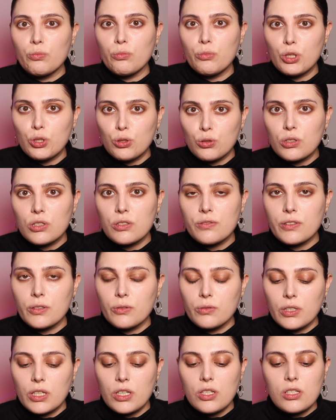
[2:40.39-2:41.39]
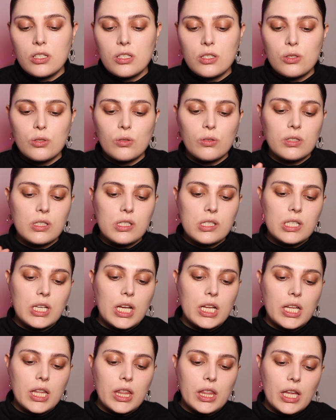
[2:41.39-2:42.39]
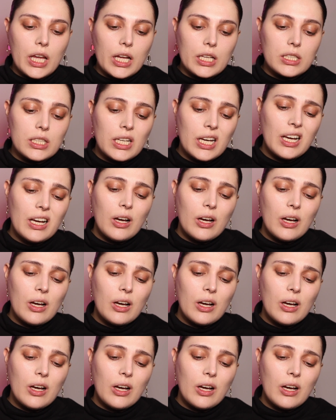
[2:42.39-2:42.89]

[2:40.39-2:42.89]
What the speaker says: muted foundation, so I decided that,